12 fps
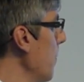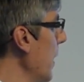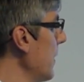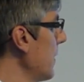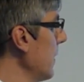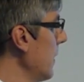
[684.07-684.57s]

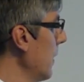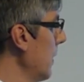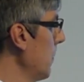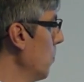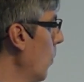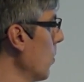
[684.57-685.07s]
But
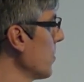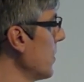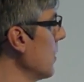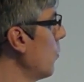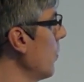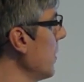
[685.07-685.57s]
the
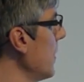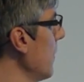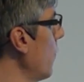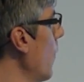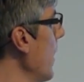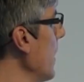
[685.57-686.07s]
most
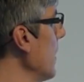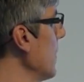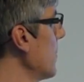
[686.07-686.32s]
intuitive way